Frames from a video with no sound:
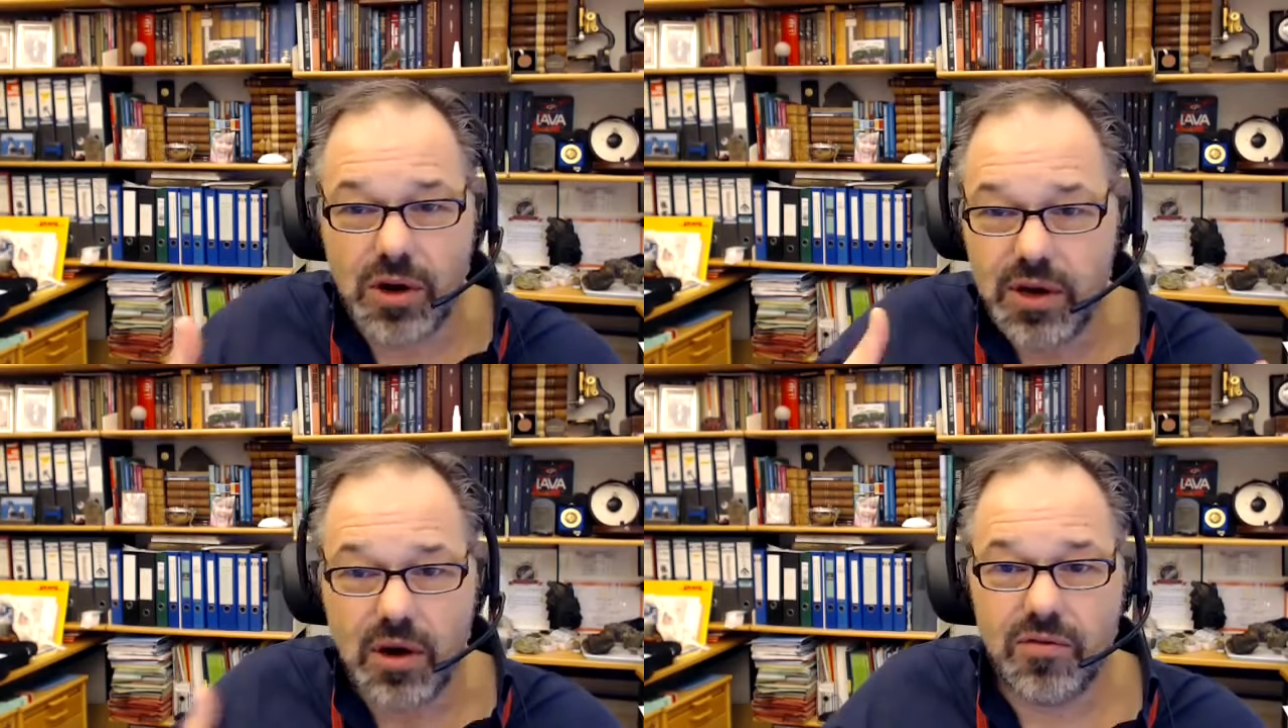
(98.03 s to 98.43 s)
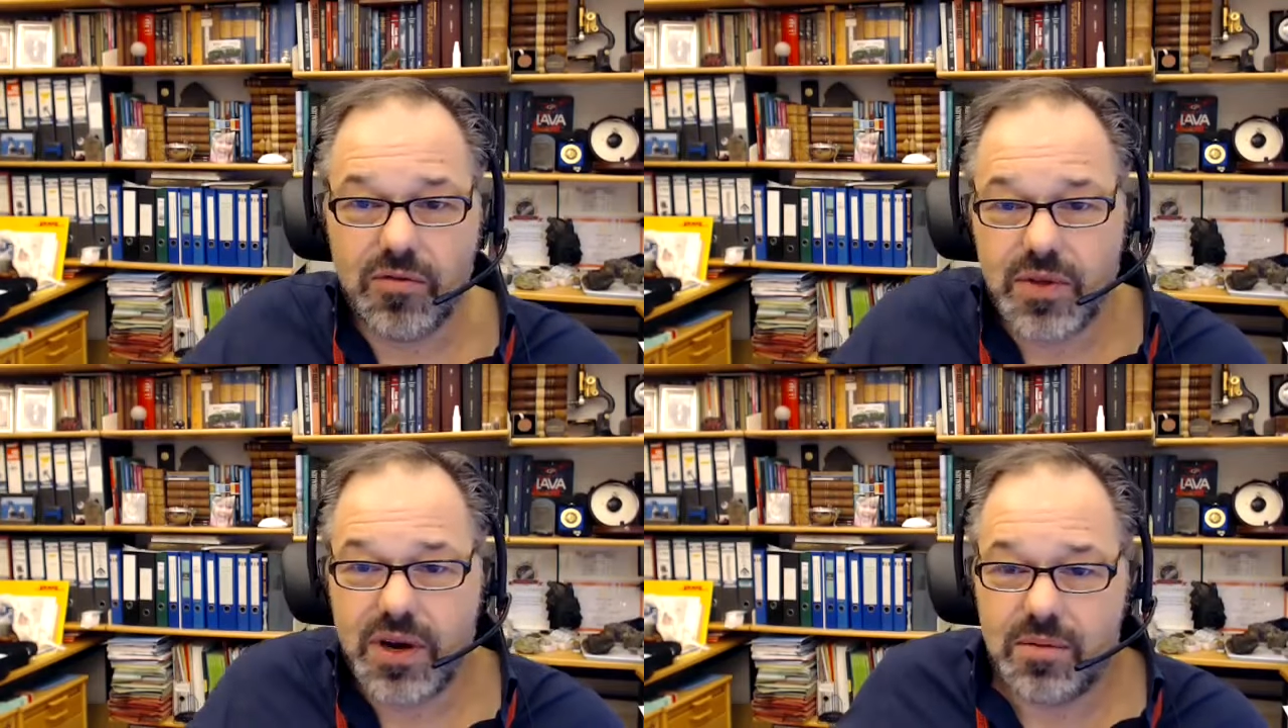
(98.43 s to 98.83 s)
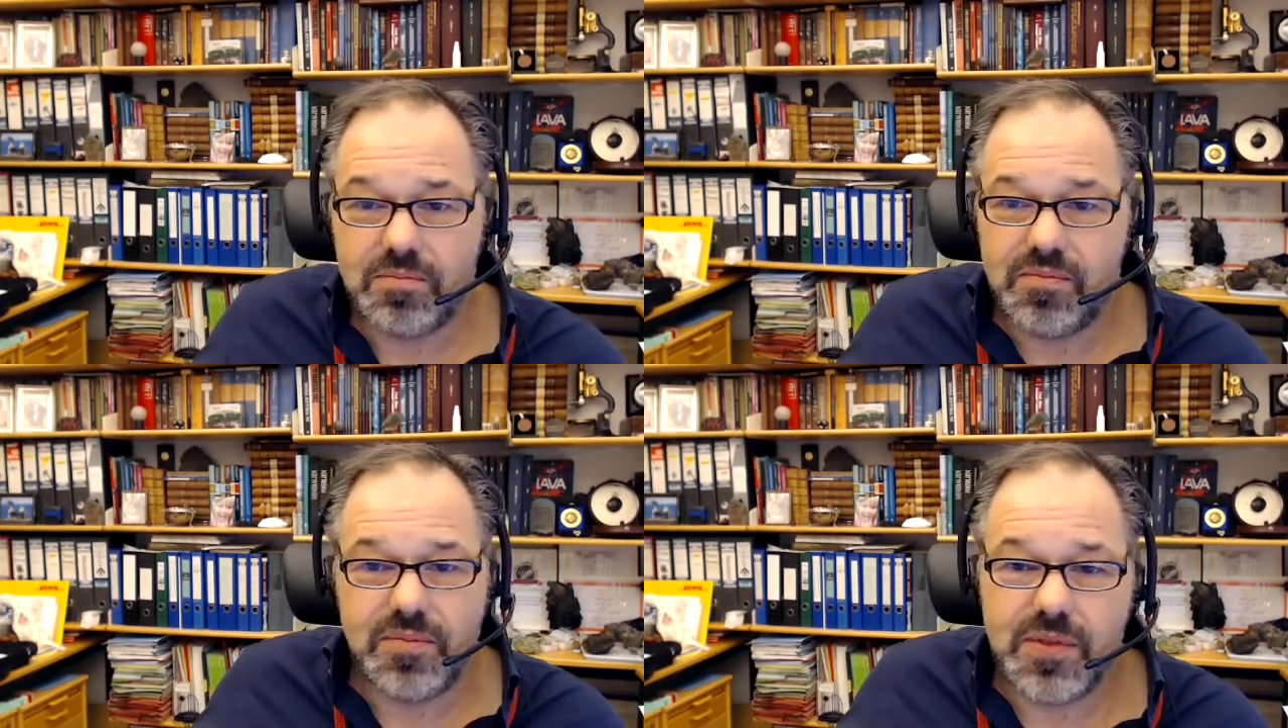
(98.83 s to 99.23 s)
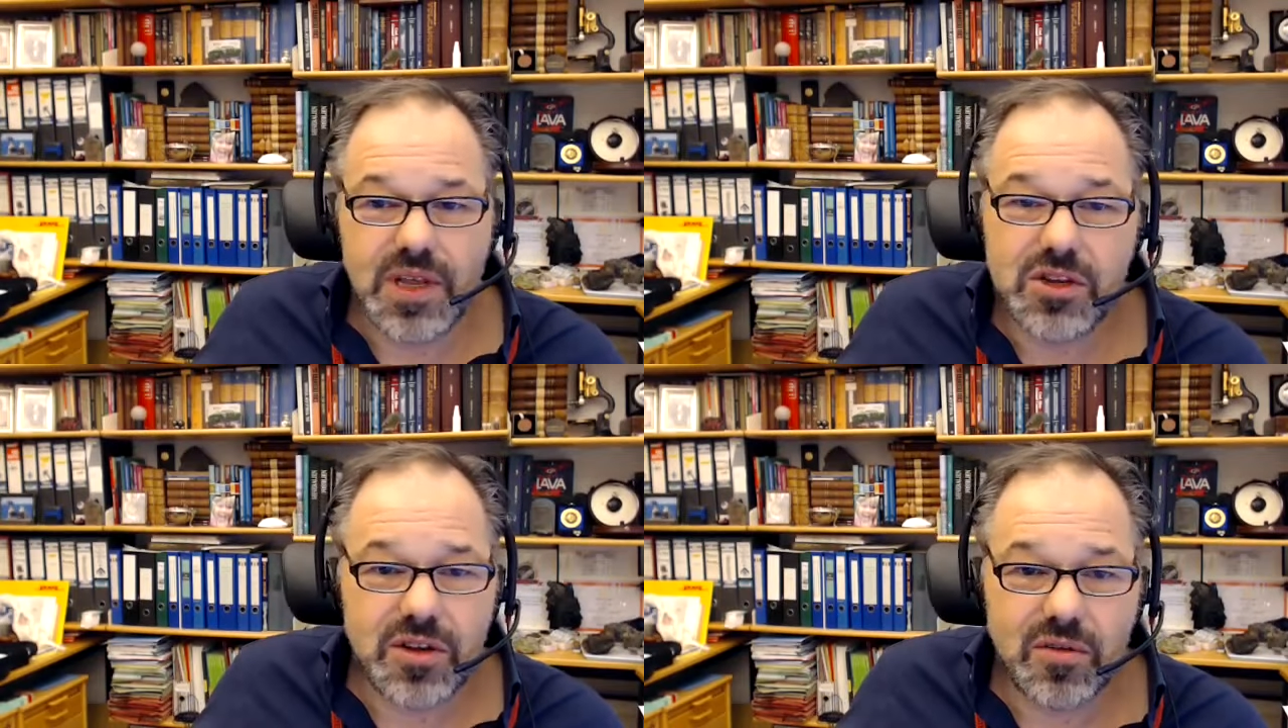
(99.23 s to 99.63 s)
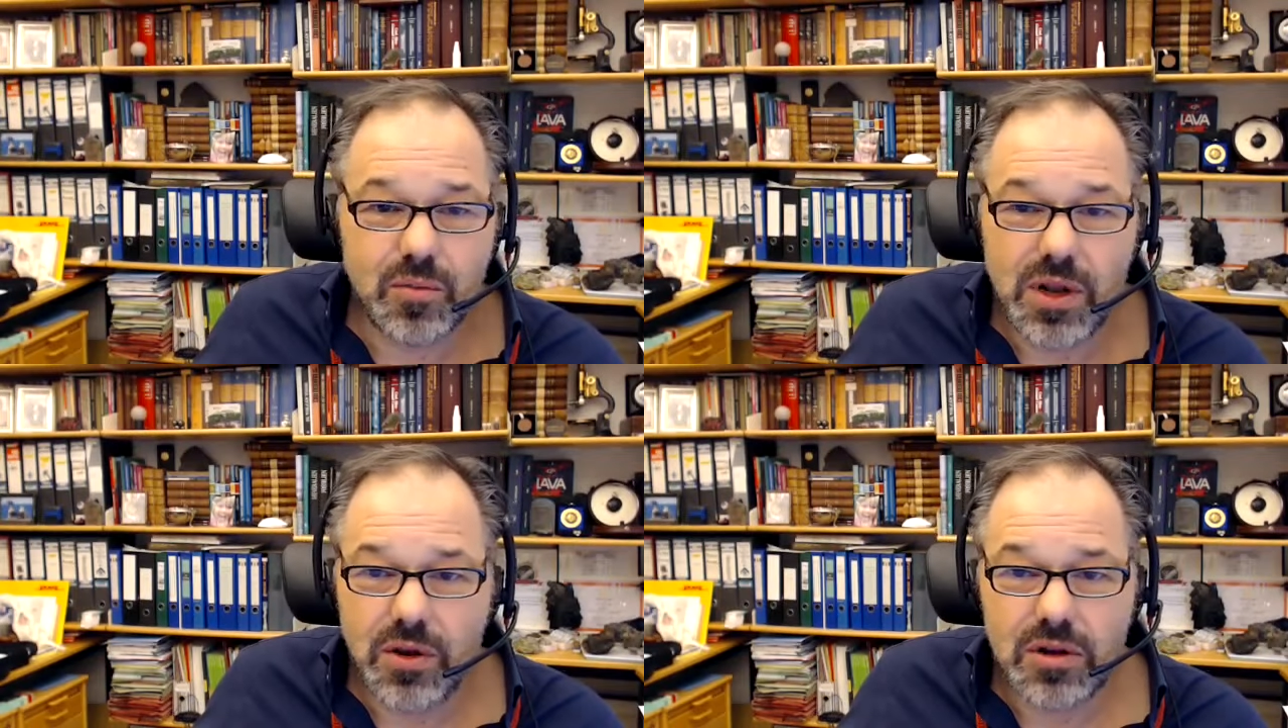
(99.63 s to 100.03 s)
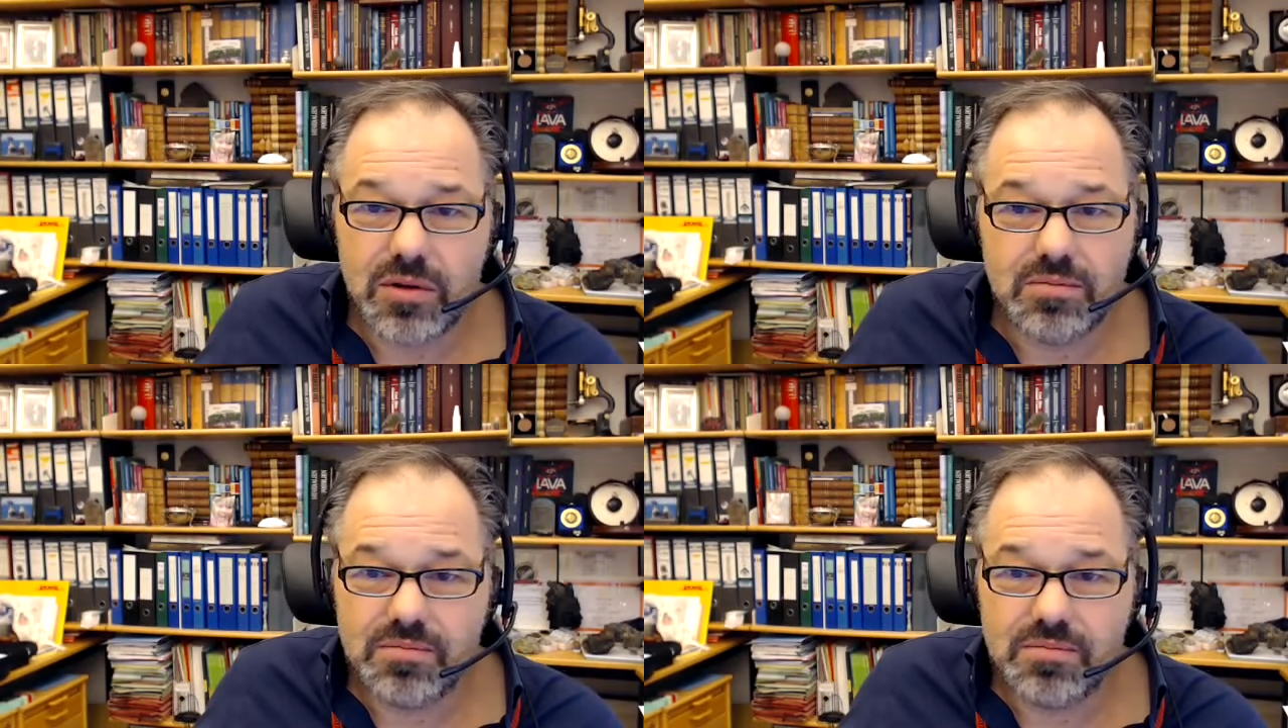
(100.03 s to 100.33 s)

enough, their ditches will not